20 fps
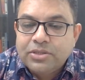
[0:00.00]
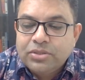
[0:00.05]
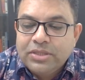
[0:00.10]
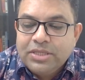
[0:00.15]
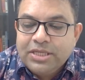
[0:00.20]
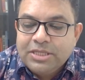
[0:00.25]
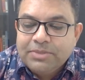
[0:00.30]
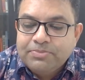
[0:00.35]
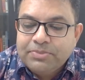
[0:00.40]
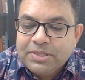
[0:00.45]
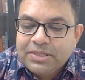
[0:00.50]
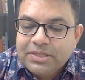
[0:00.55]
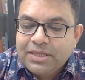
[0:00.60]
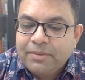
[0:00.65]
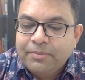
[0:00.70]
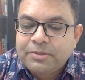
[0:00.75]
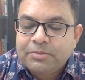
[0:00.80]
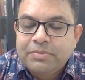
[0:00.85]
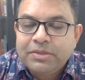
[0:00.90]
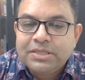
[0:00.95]
So these
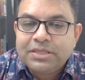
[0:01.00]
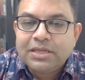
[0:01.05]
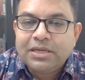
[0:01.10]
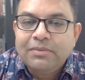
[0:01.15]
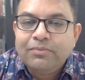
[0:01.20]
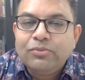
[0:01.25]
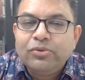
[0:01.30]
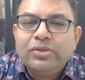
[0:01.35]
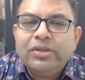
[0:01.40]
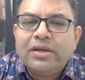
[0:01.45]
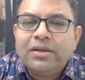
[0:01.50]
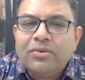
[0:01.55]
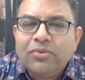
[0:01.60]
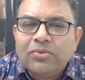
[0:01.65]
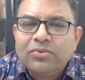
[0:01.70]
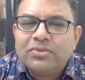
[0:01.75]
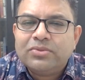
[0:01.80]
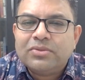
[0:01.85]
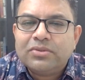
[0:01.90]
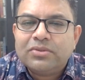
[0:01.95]
precepts, basically Buddha
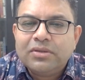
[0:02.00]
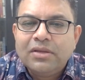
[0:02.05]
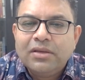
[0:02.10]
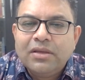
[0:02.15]
knows,